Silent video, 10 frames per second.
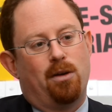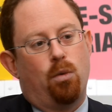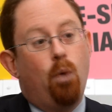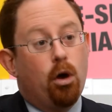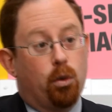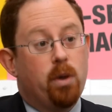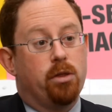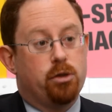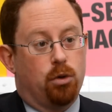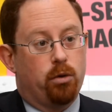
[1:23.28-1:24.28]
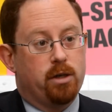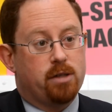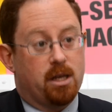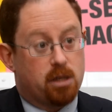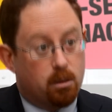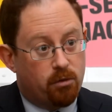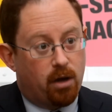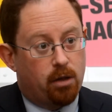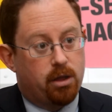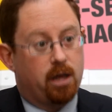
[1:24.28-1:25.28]
work with the Tories, get some of
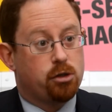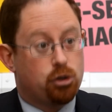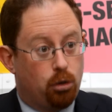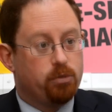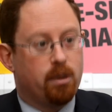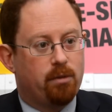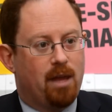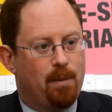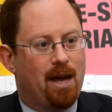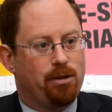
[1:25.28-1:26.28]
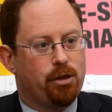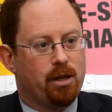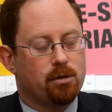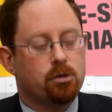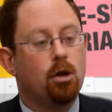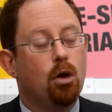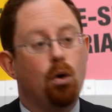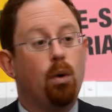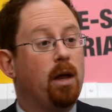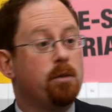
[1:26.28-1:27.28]
our things, stop some of their bad things,
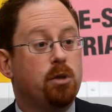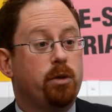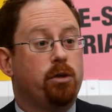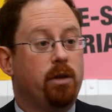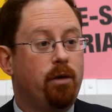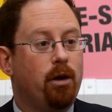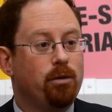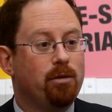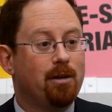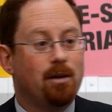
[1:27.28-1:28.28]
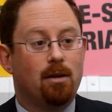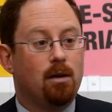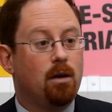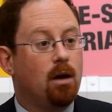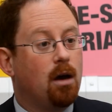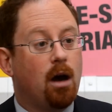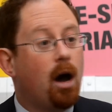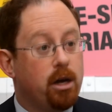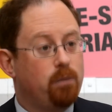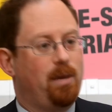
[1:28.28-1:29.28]
or let them do it on their own.
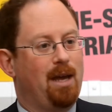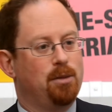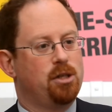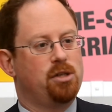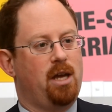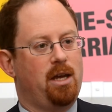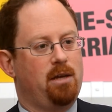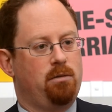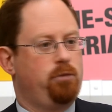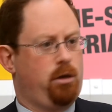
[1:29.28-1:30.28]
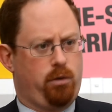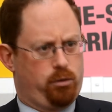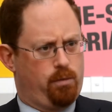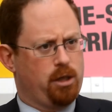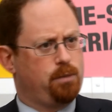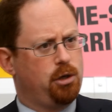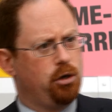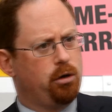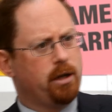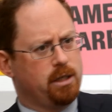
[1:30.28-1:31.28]
I'd be able to say, it was much
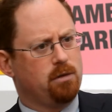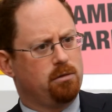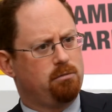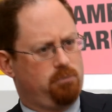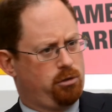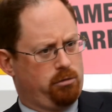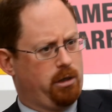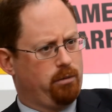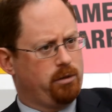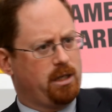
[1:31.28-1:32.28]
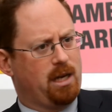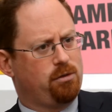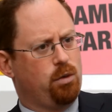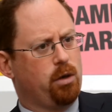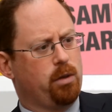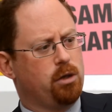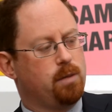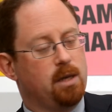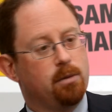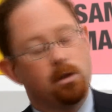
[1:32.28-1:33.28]
purer, I didn't have to work with those
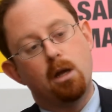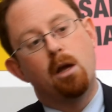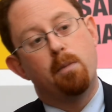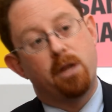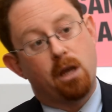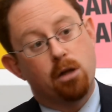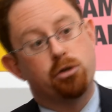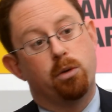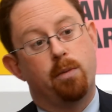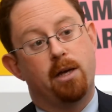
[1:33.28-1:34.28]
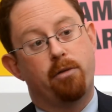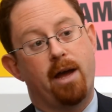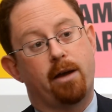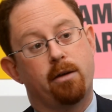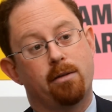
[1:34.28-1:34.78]
people, but the country would be a wreck.